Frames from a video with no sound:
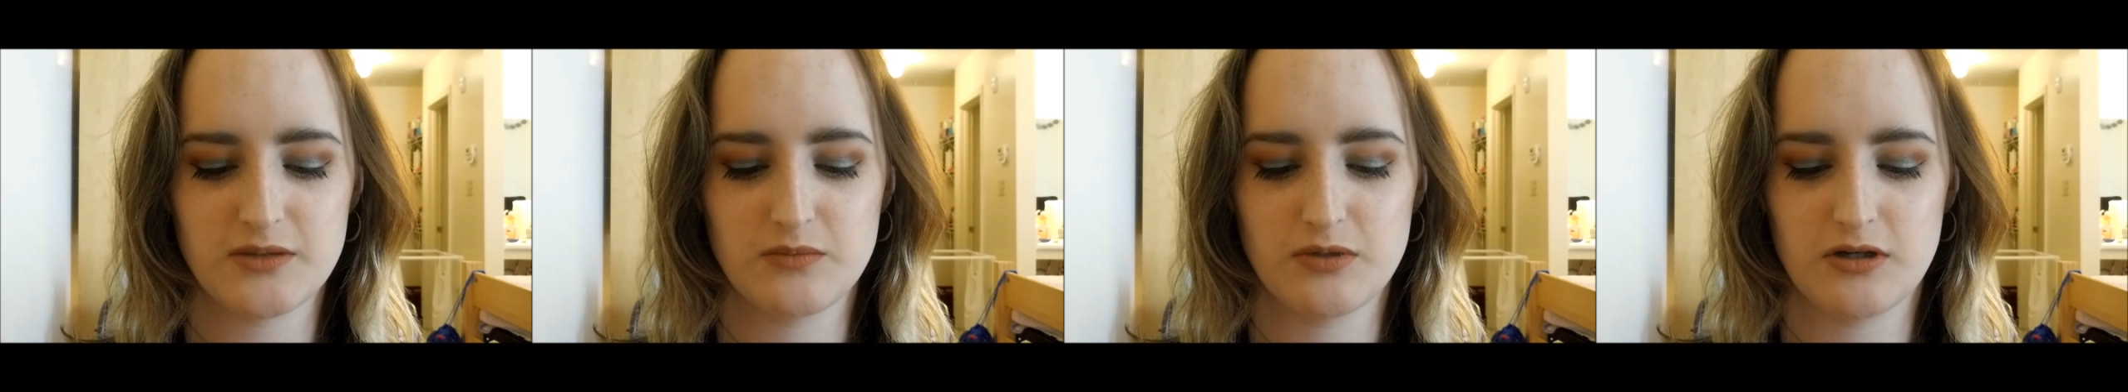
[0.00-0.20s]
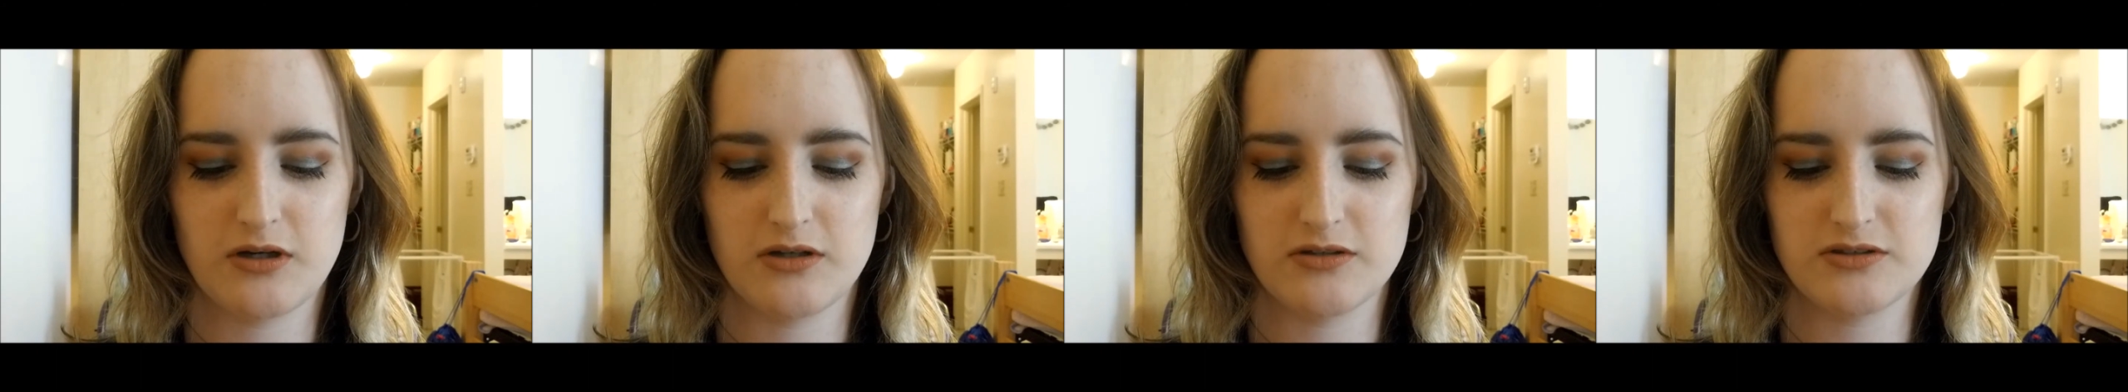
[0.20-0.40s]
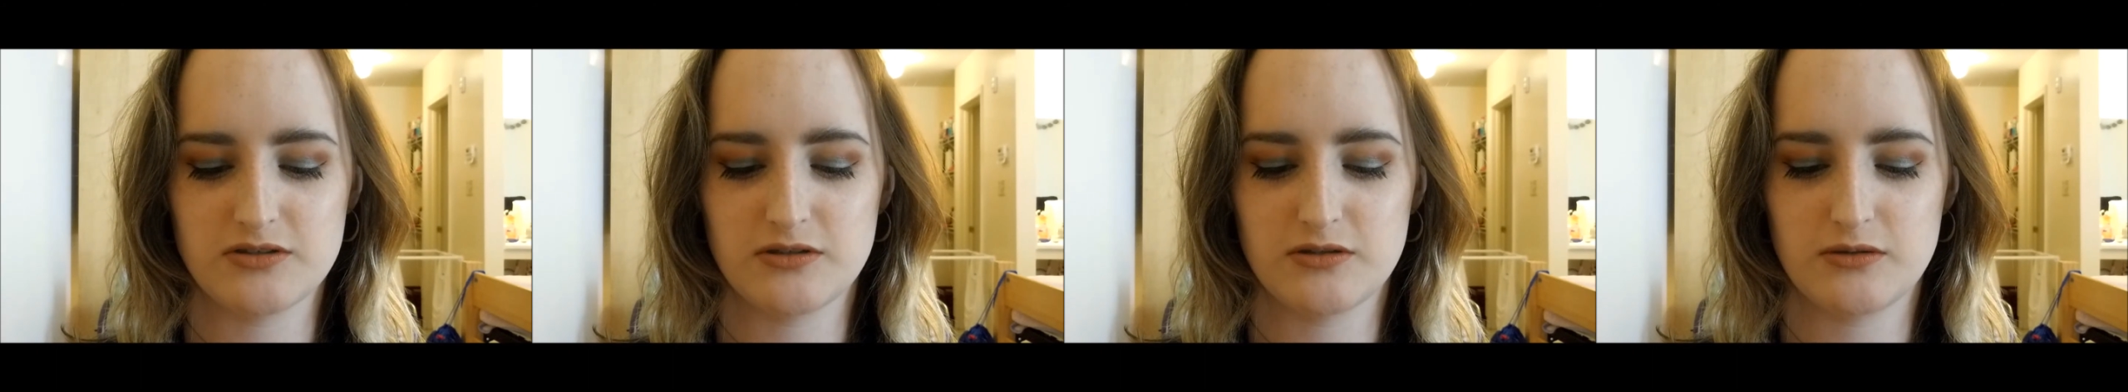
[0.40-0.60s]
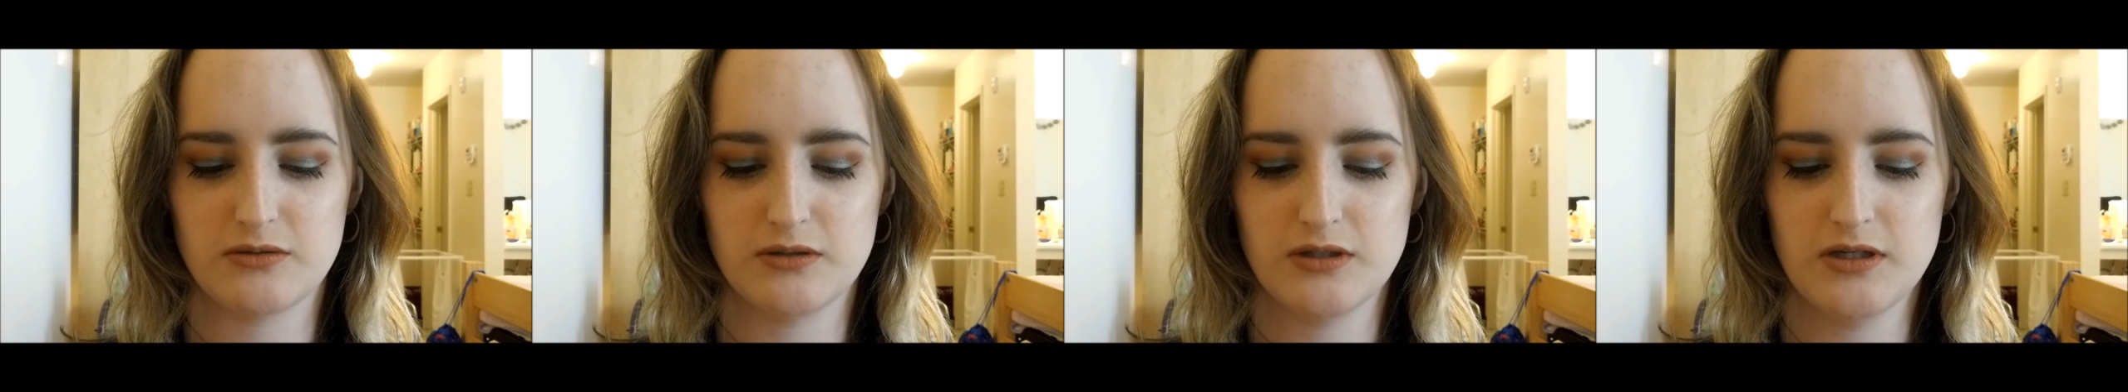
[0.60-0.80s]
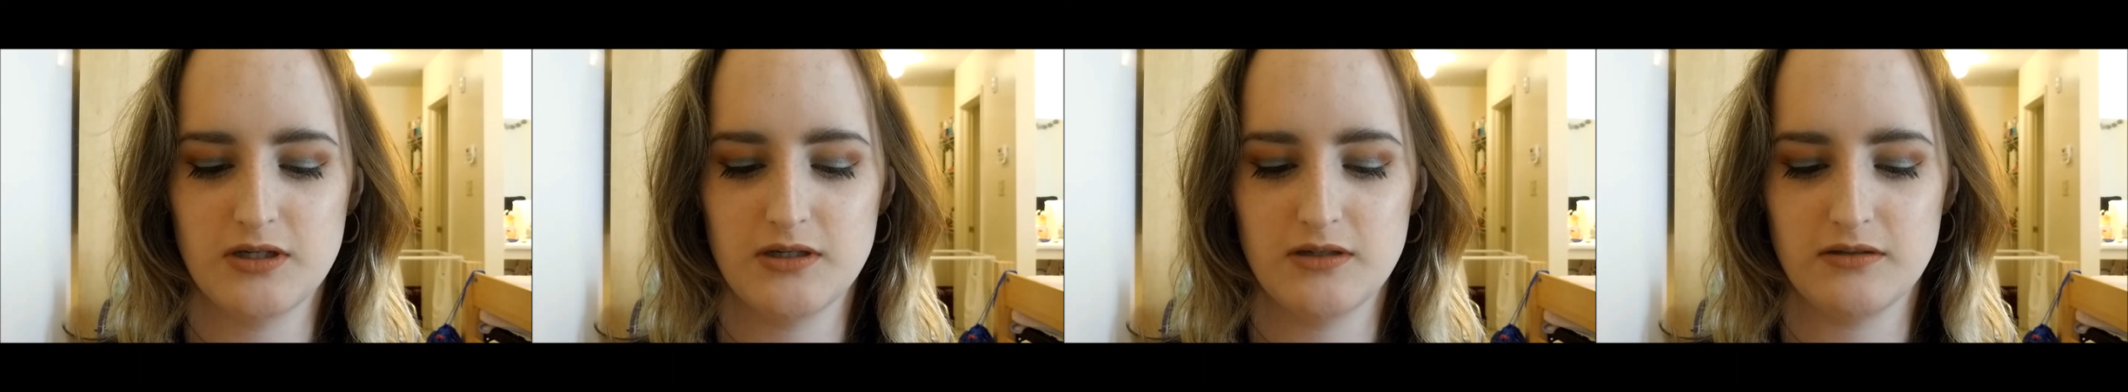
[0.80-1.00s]
but also
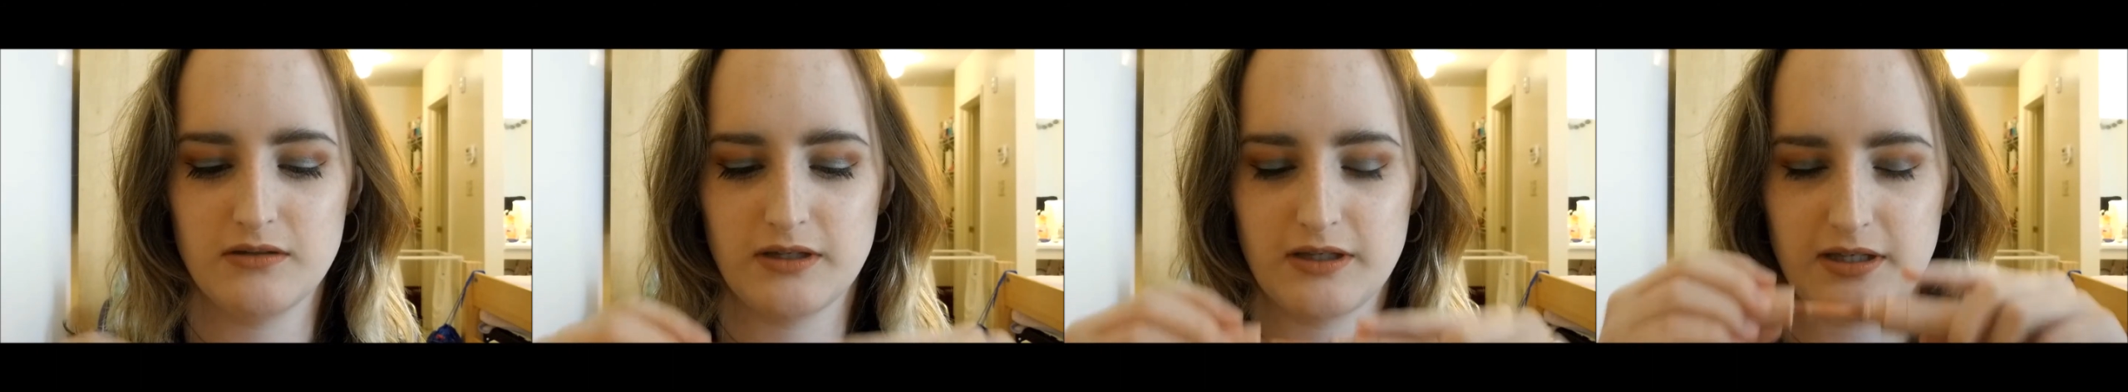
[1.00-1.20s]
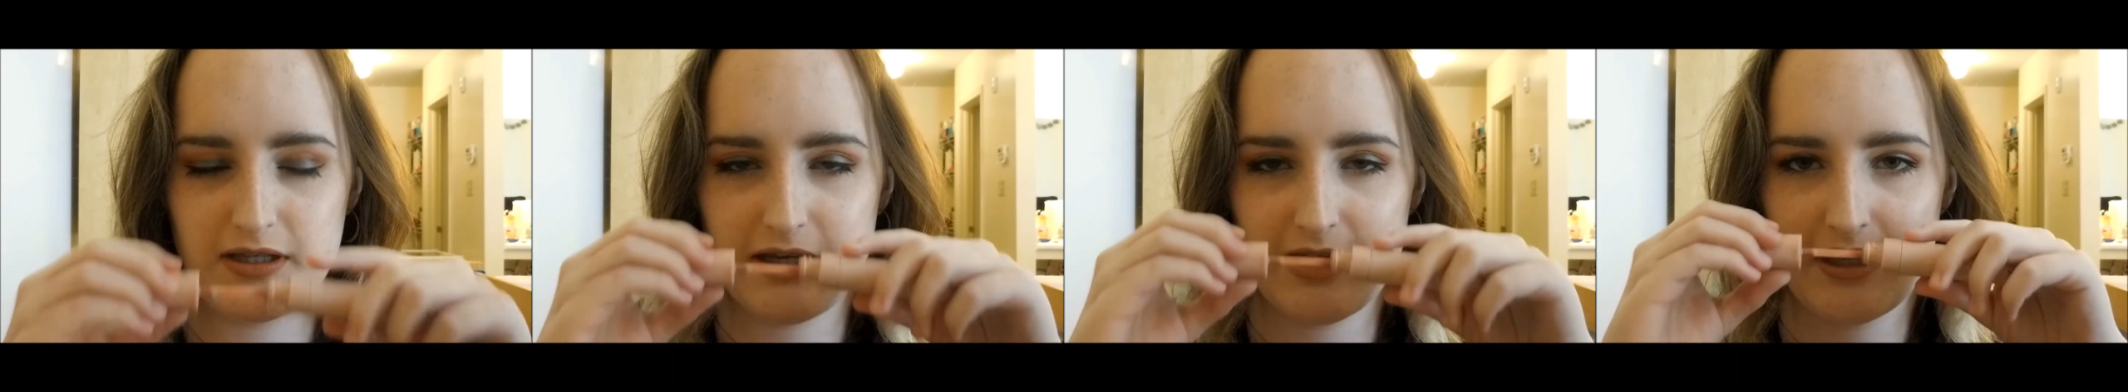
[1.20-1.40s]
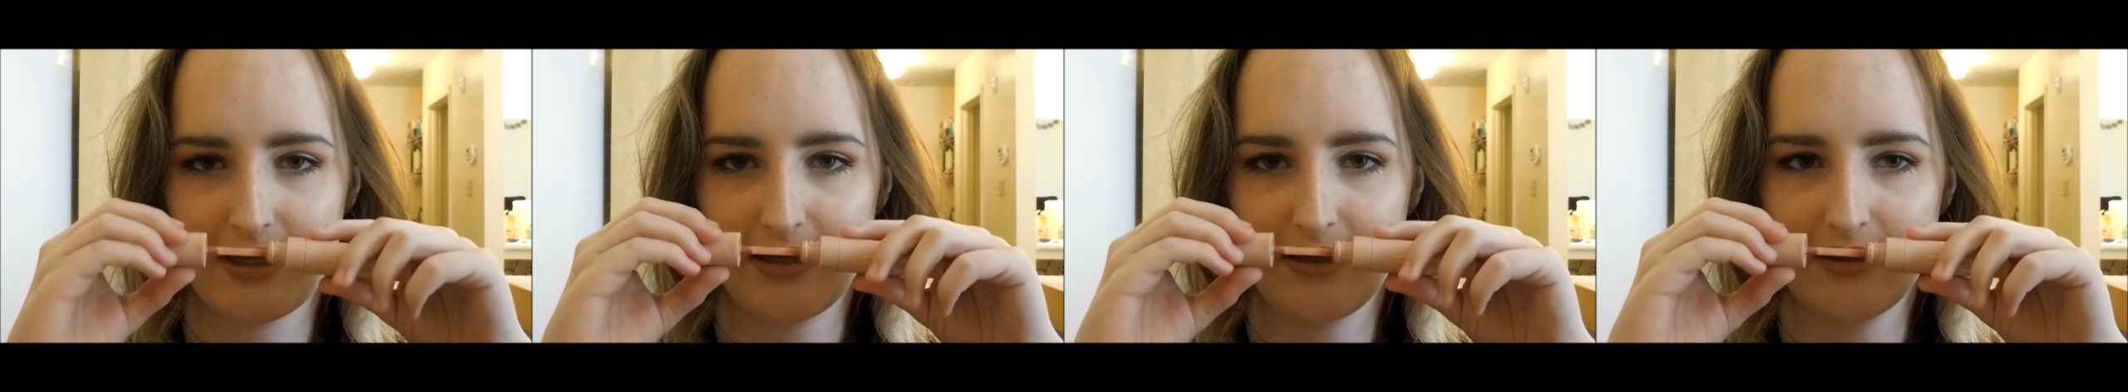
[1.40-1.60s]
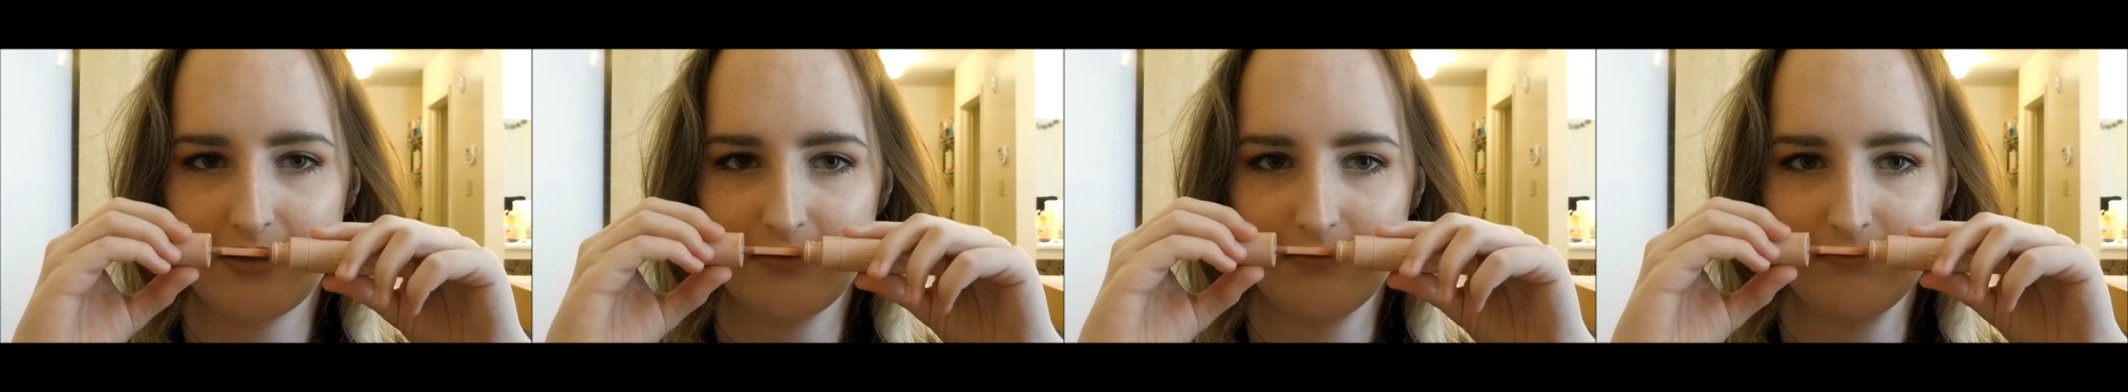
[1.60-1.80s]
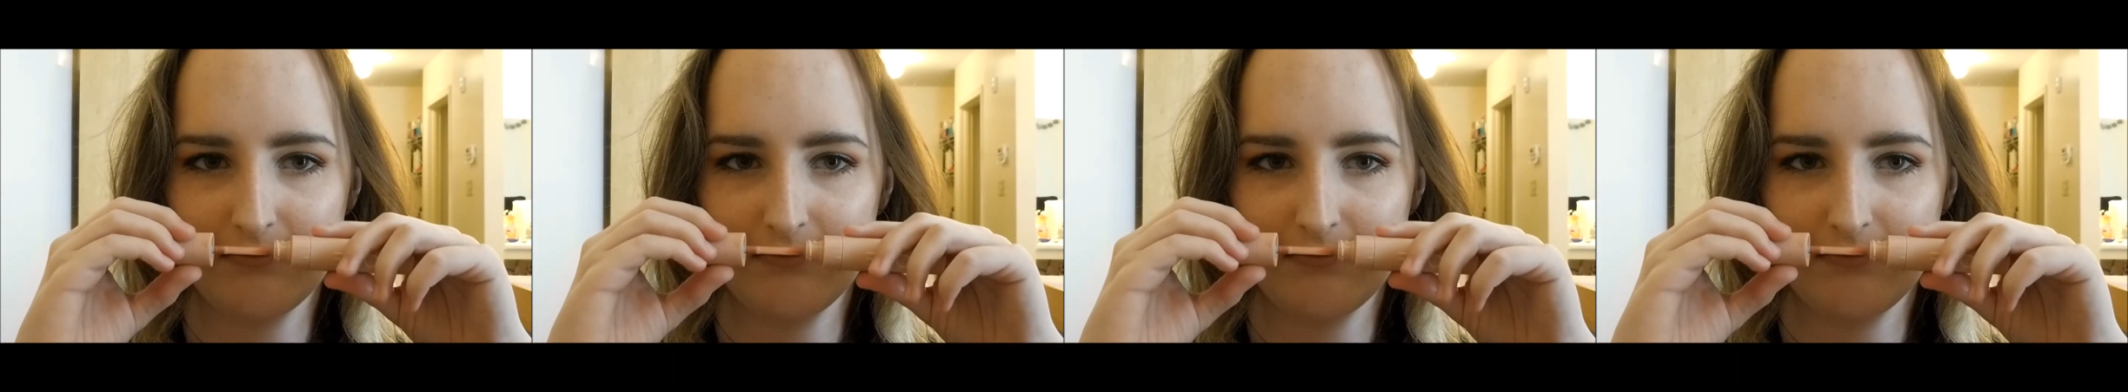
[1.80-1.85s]
like cake.